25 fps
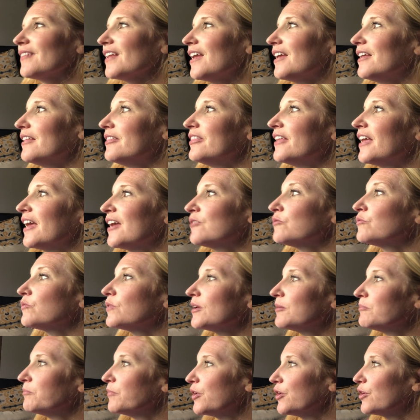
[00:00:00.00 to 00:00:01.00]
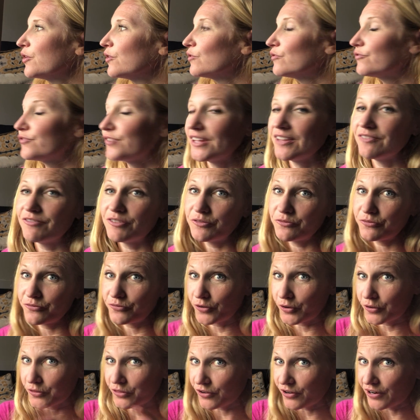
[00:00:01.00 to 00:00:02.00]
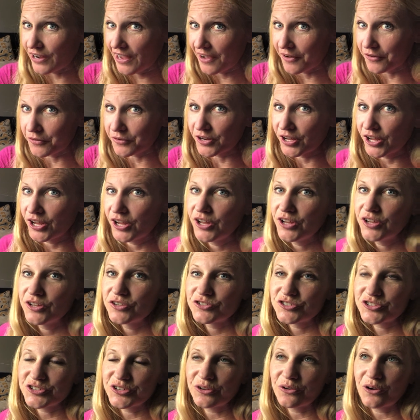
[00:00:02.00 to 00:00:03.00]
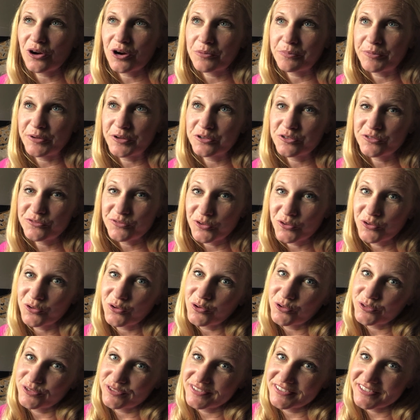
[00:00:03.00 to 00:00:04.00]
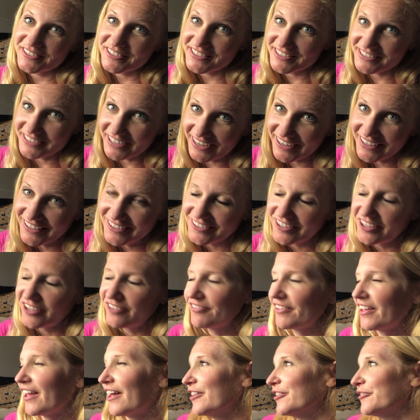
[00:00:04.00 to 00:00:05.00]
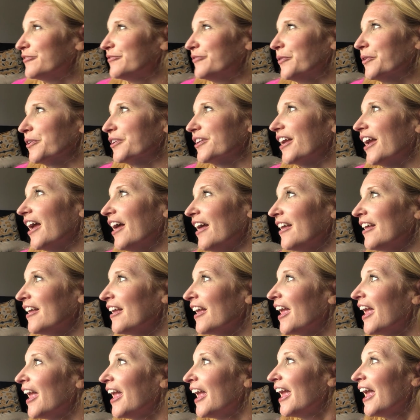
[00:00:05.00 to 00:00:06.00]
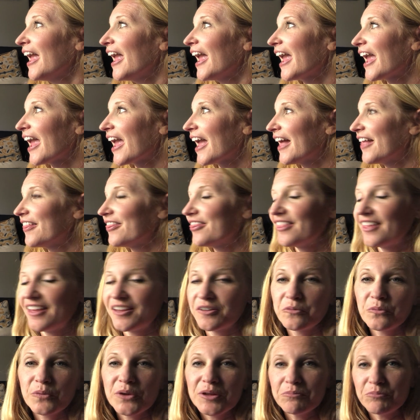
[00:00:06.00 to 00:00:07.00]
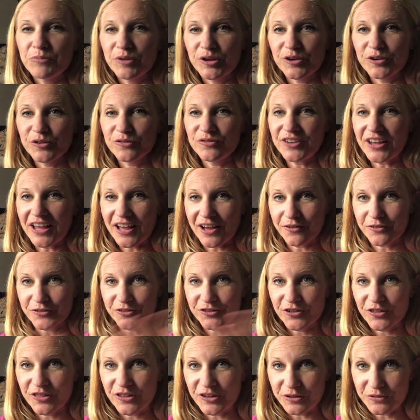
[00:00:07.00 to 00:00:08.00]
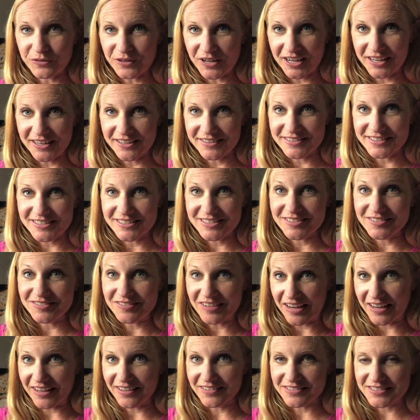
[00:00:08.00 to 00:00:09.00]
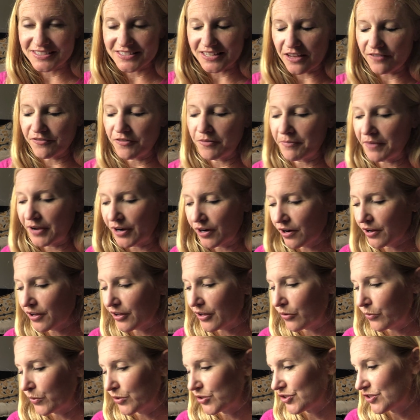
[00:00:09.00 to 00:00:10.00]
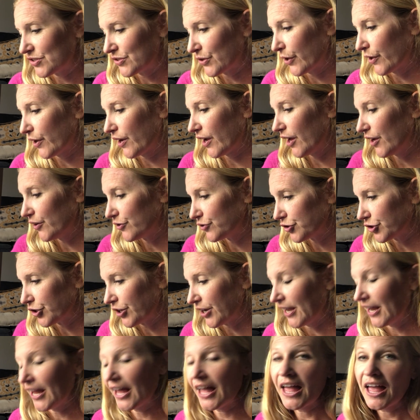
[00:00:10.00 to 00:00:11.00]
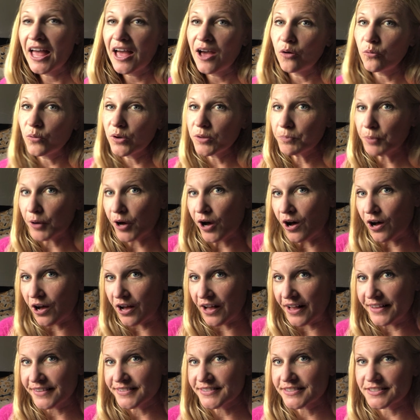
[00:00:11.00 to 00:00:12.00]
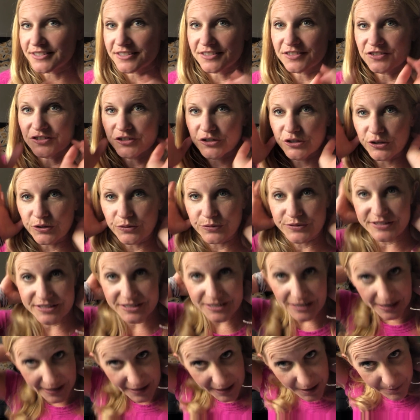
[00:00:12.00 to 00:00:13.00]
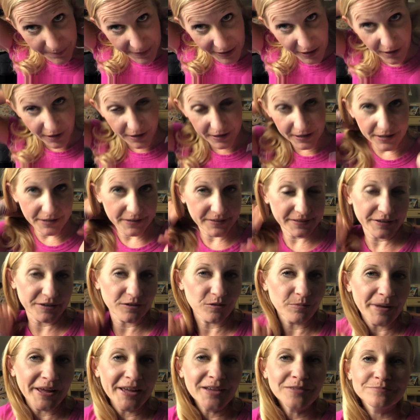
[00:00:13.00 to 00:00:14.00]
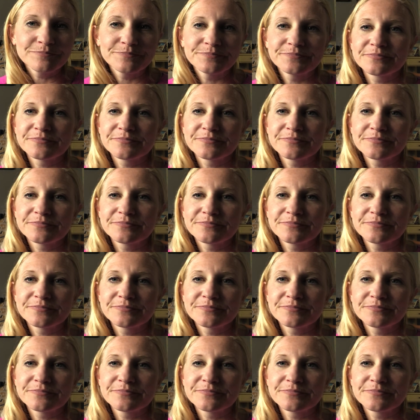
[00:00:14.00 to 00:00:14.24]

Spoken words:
And then we moved even further out to our beautiful golden state of California. And then we moved out to the United States of America, which is our country. And we paused to study America a little bit.